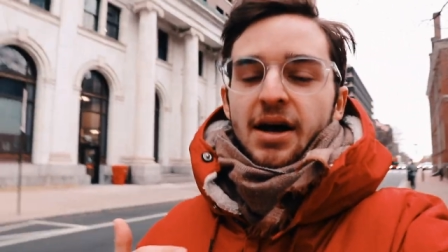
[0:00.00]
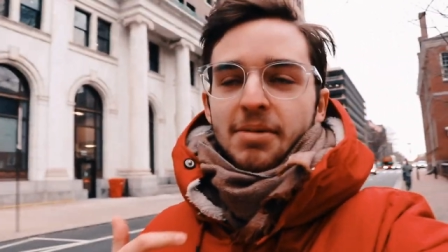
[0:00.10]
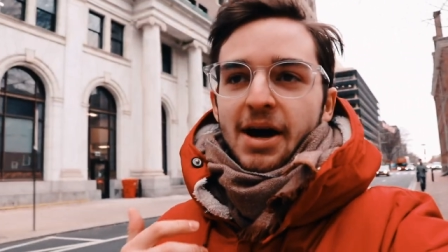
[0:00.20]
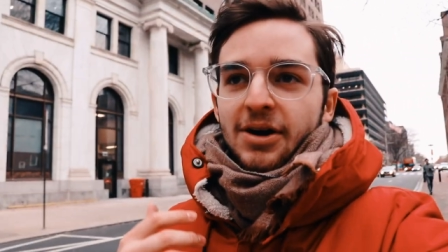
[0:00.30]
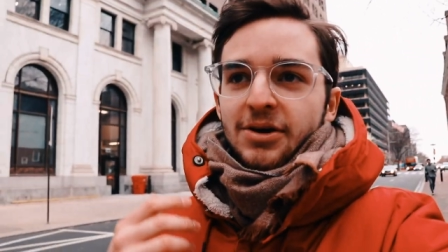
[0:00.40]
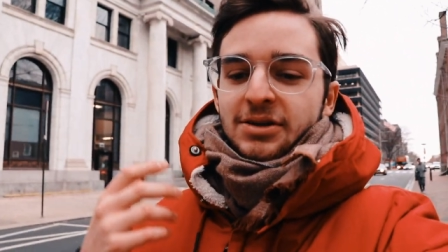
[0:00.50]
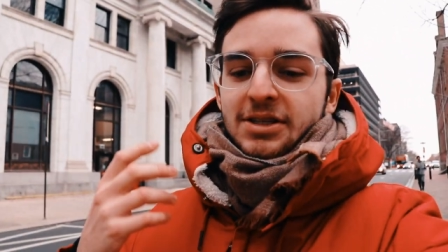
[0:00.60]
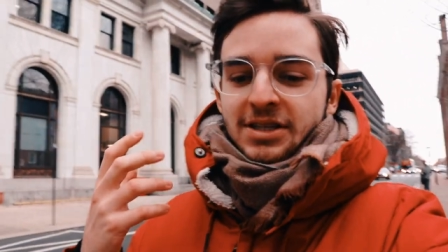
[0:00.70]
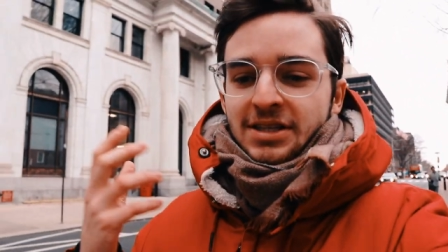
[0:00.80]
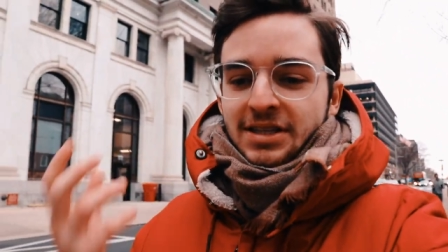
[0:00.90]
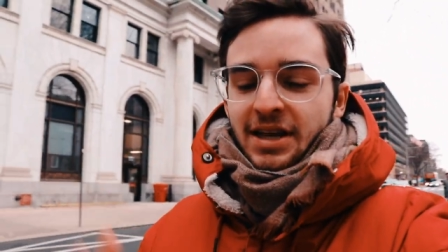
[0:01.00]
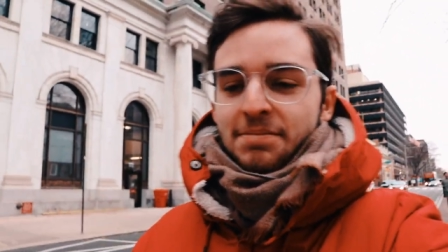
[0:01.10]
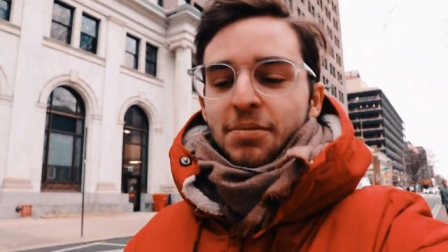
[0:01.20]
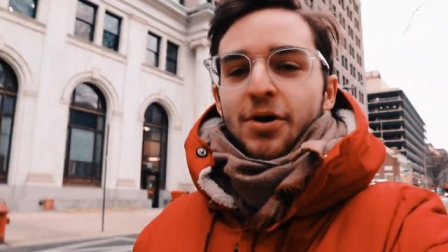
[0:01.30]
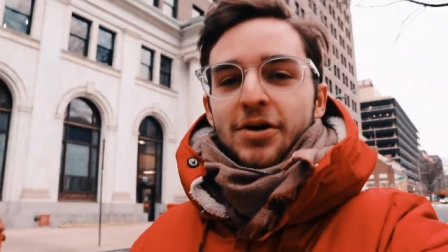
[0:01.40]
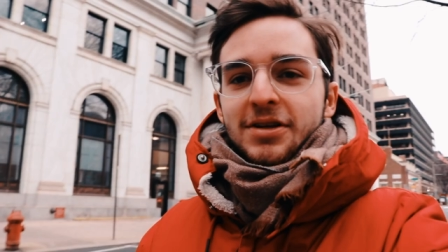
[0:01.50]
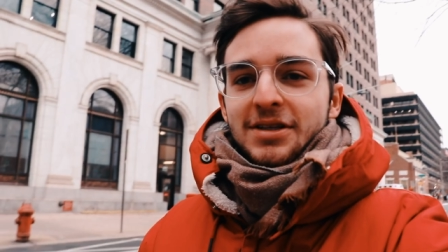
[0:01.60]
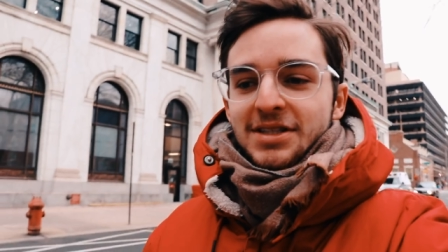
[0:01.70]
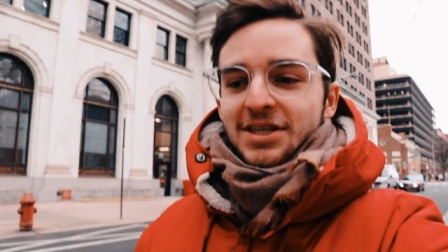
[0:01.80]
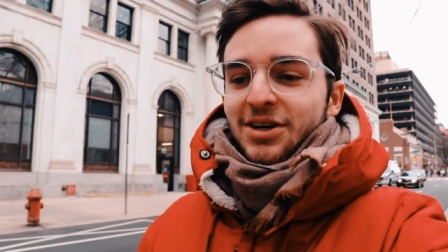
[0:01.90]
about the
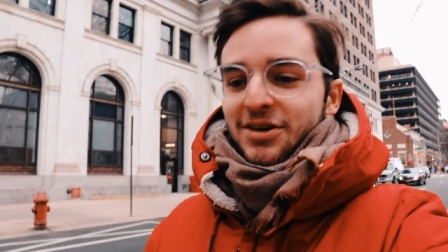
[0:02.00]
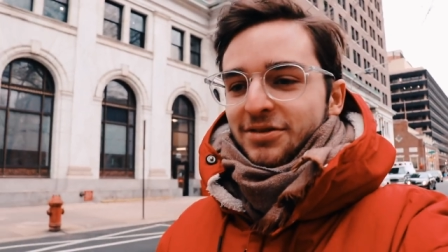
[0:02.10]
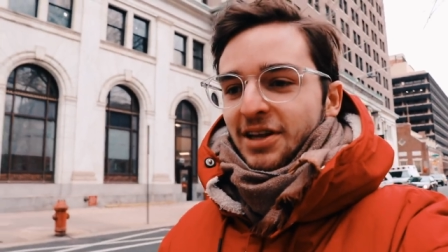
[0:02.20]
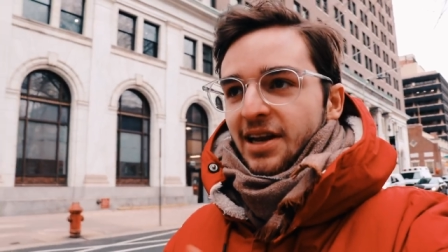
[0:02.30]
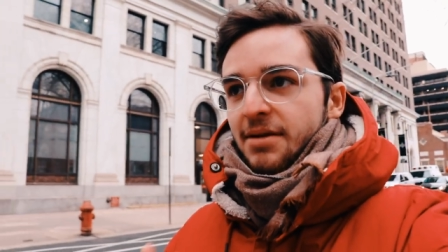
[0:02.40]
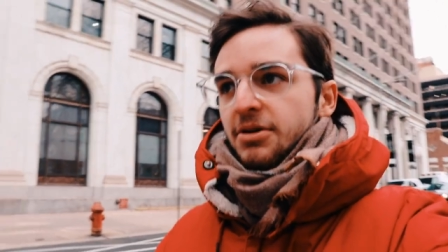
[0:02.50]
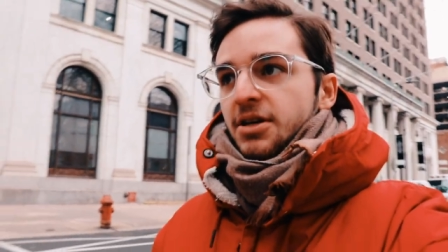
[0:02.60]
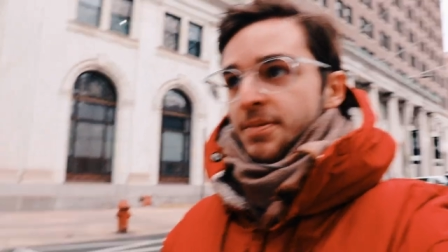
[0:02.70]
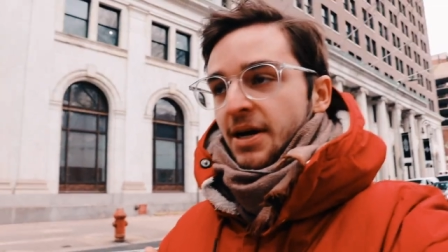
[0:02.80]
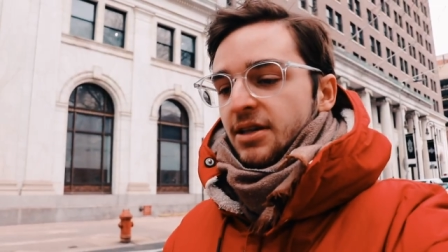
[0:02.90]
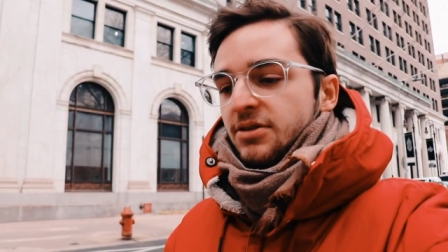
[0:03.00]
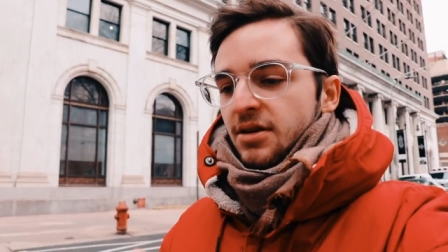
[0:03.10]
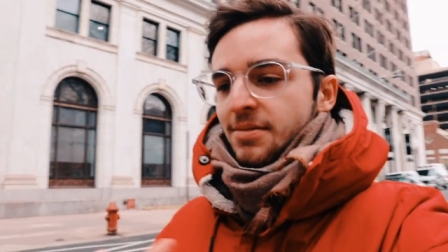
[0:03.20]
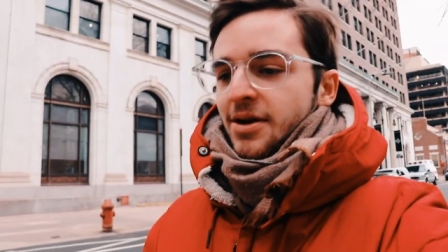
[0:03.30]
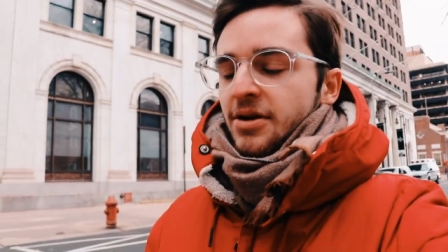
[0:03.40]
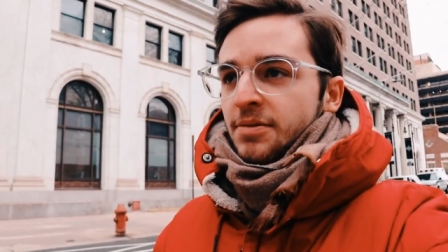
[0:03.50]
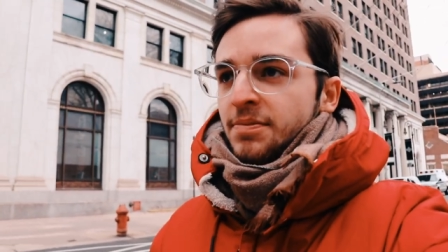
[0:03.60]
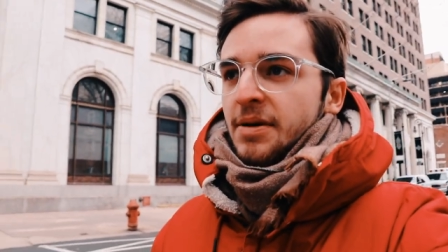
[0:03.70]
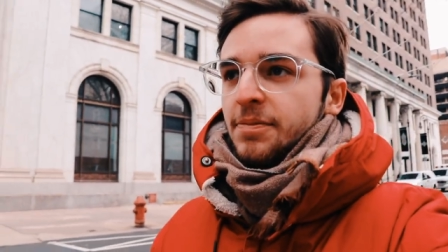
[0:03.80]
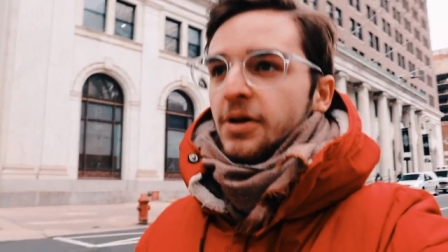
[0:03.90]
importance of the Liberty Bell to the American
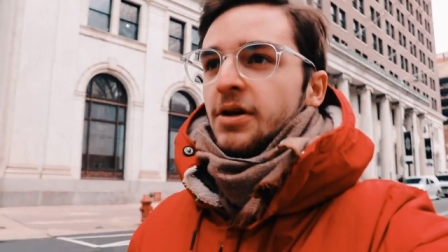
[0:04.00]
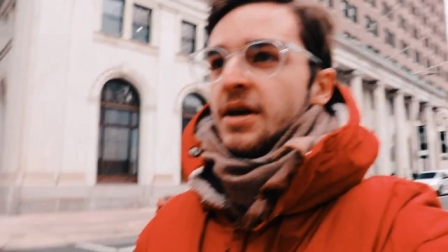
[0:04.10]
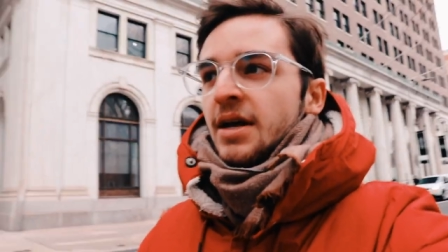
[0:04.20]
people.